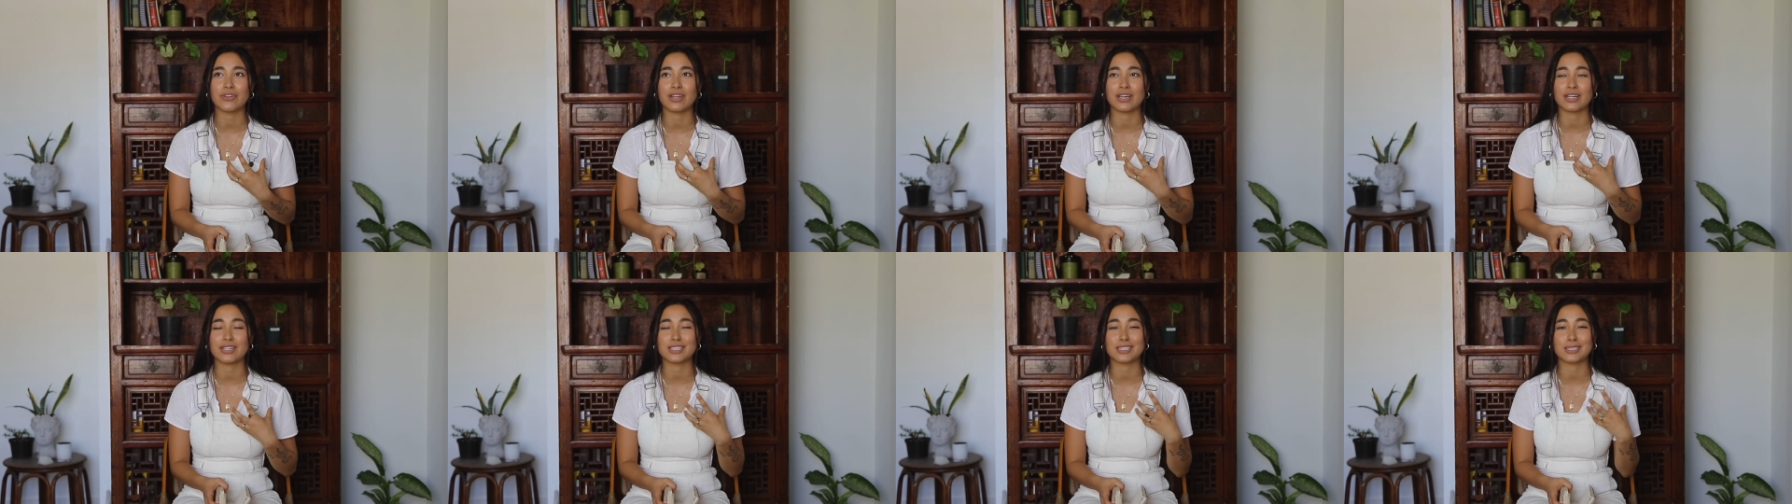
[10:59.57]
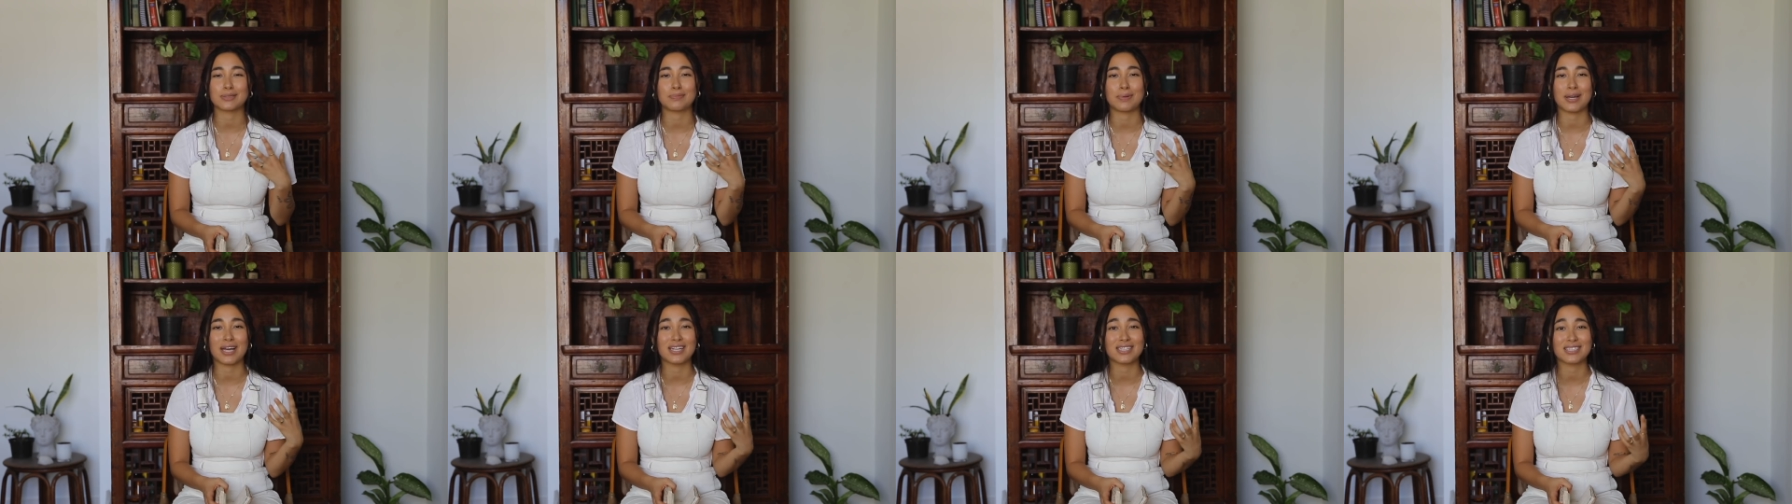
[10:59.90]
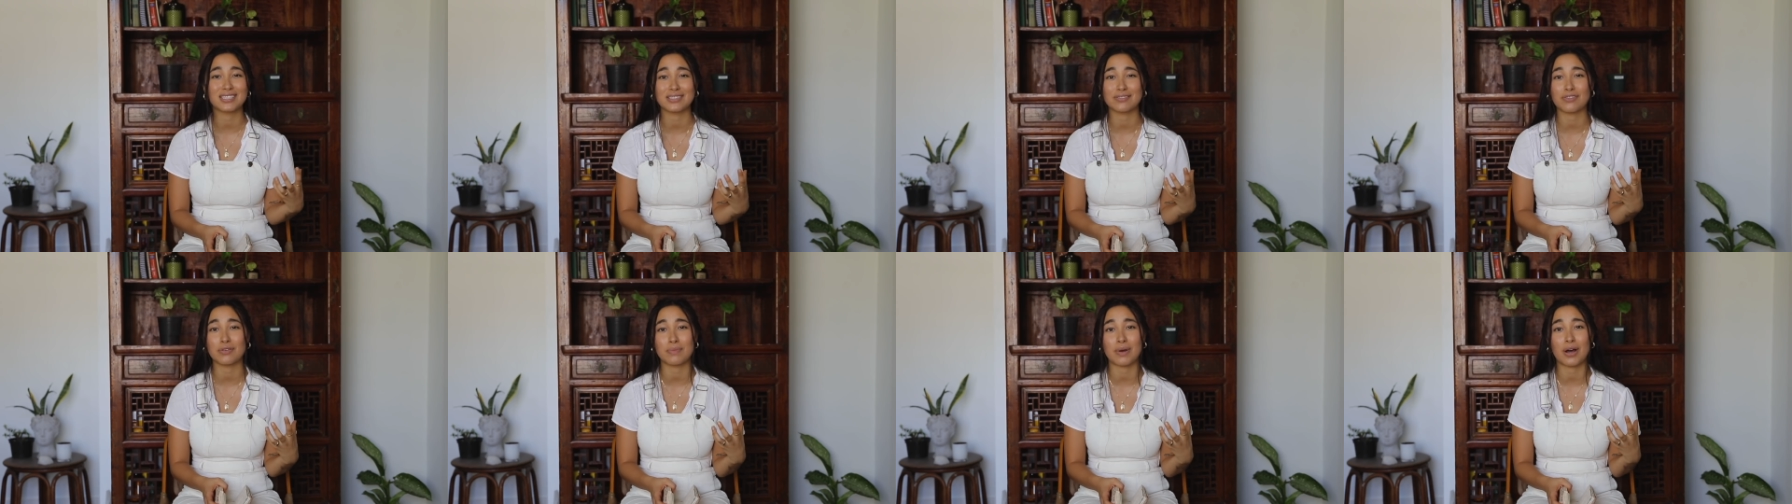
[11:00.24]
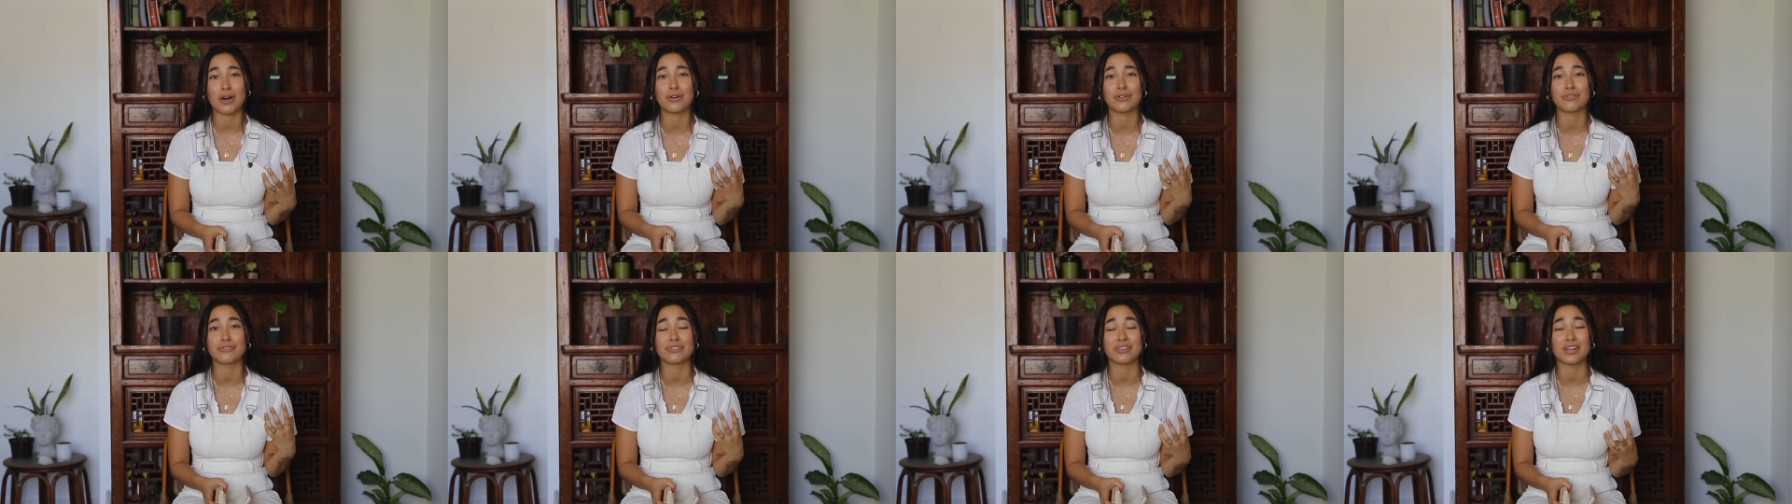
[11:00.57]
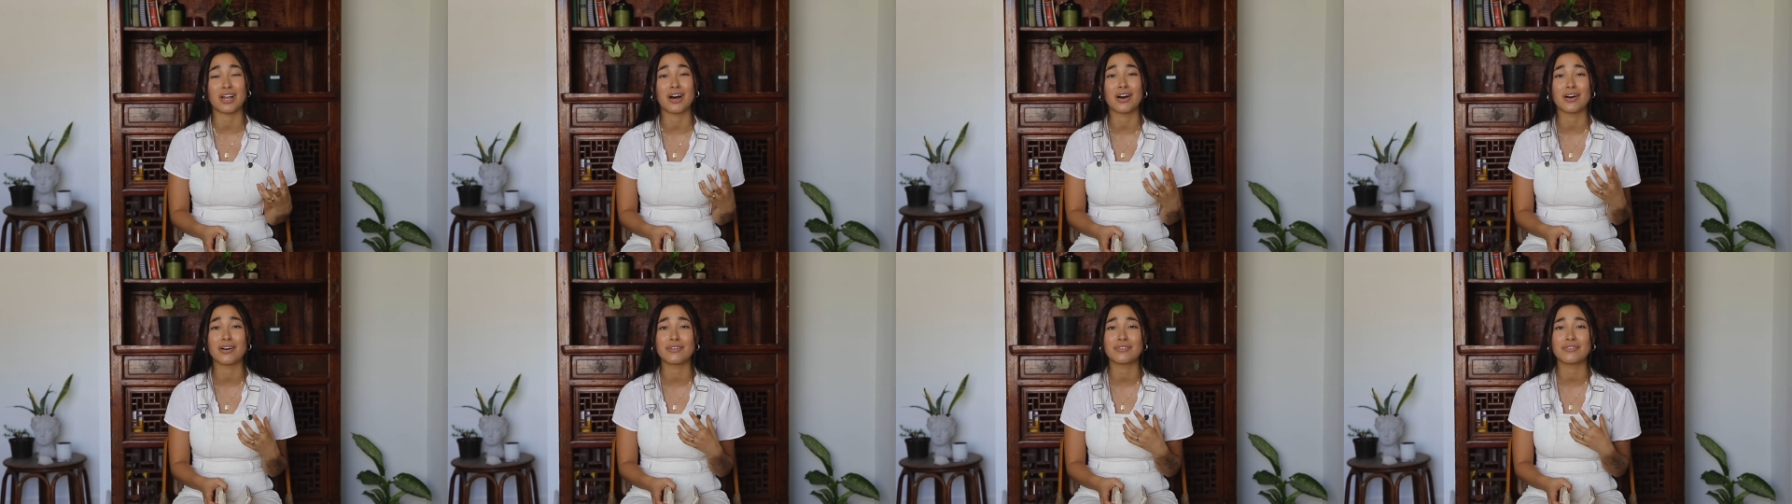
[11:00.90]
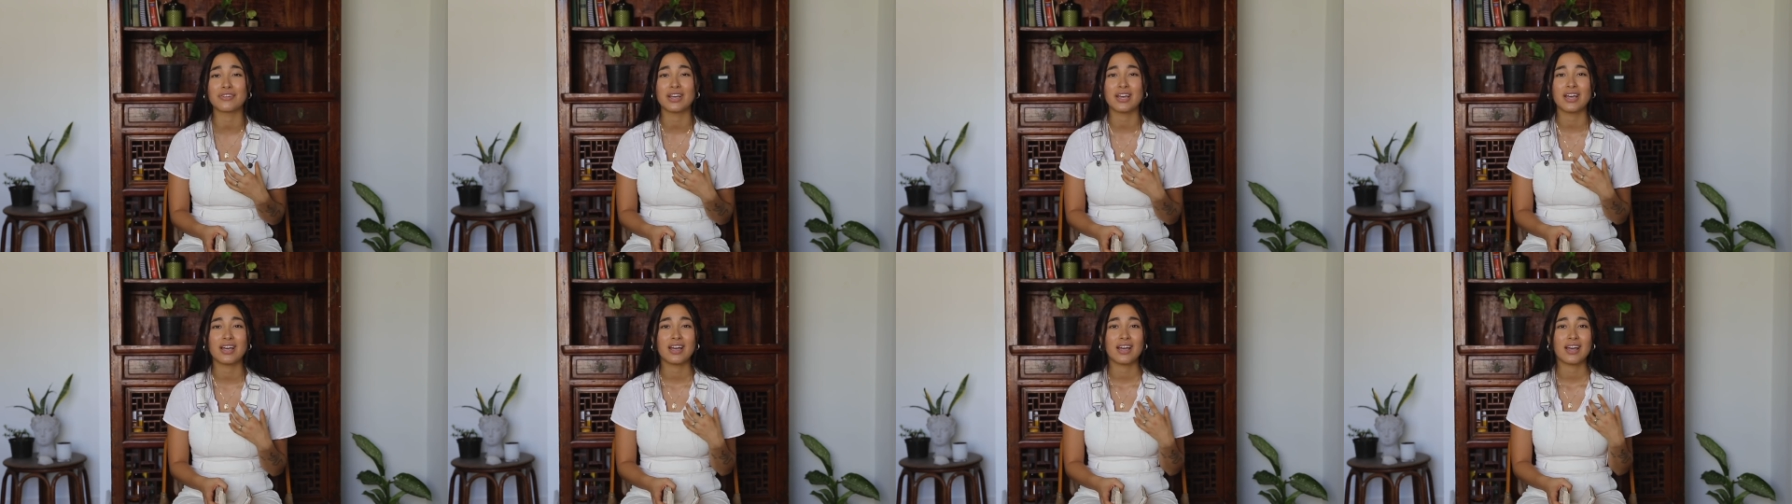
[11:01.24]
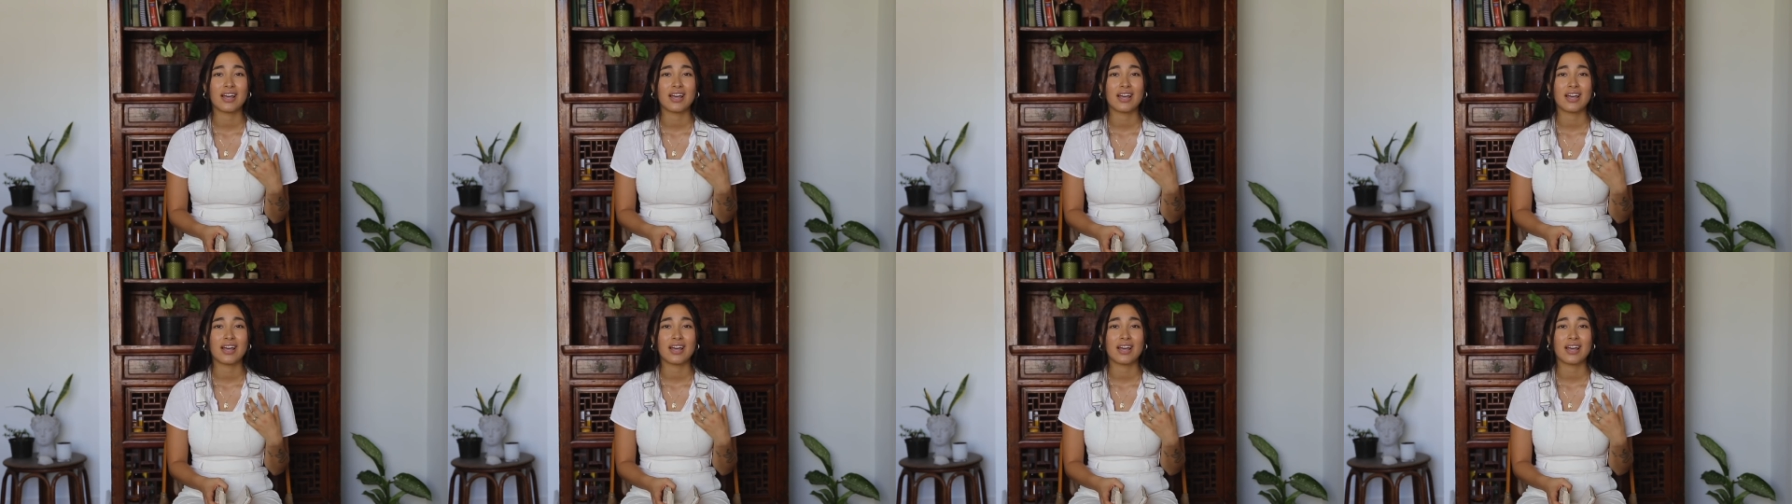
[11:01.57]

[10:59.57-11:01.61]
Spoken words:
the expansive amount of love